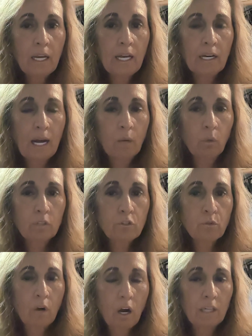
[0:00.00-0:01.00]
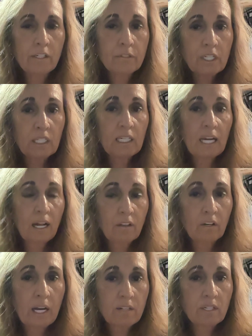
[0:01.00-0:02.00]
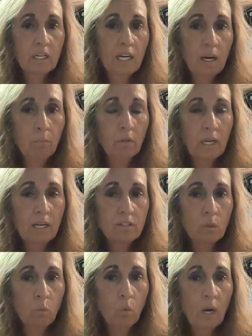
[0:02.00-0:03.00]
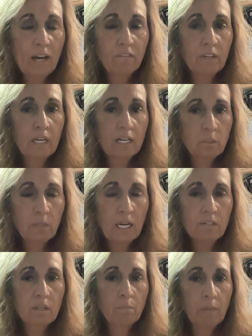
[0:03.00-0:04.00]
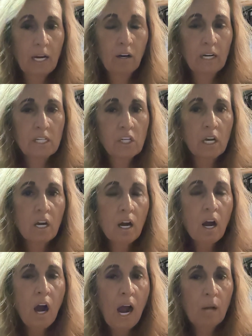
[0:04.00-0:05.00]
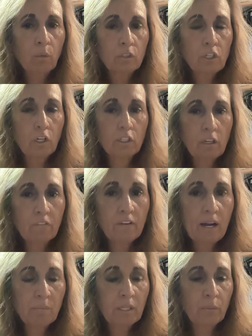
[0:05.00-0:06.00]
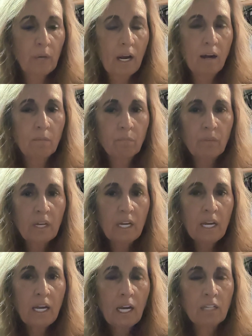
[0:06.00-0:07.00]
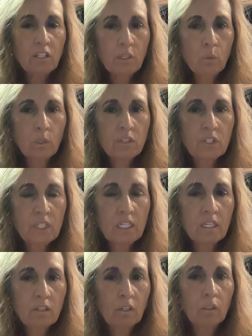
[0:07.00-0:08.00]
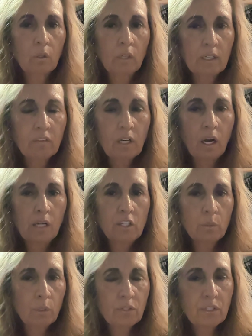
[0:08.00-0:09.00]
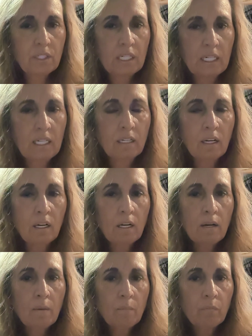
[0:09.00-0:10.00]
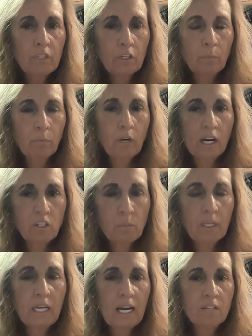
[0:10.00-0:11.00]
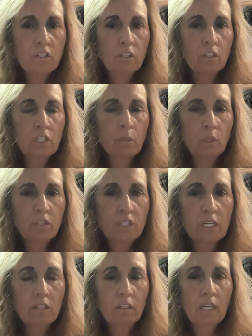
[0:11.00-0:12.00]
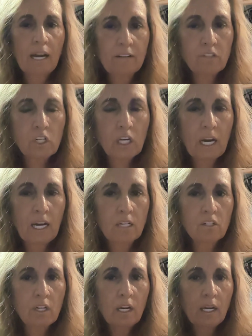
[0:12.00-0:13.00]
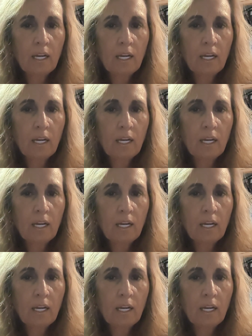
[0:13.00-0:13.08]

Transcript: and I will draw you together as a couple, as a wife and husband, as a marriage. I will turn your family around and you will see the glory of God. You will see your prayers being answered. You will see your life change.